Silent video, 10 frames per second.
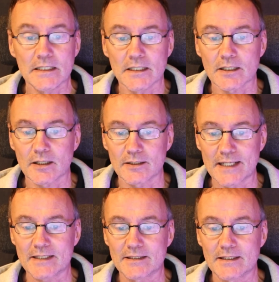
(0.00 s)

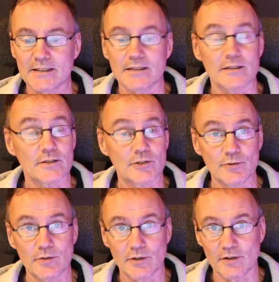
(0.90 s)
connected to
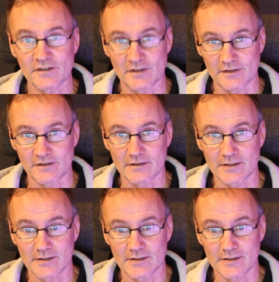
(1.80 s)
your assistant.